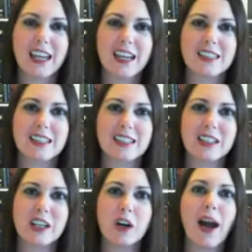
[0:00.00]
is,
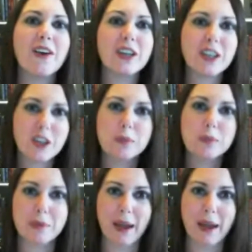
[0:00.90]
how do you
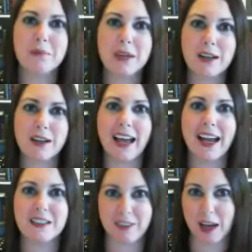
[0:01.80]
prepare meal
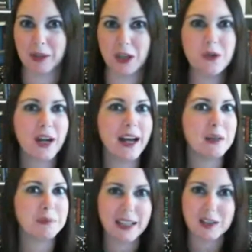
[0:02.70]
as a family? Who kind
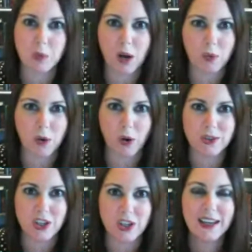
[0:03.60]
of plays what
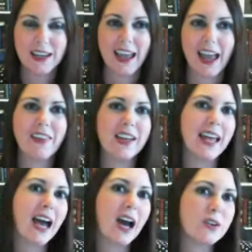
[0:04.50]
roles? And then
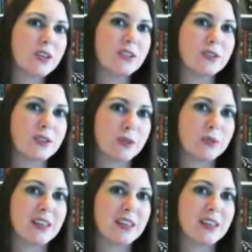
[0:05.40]
how do you use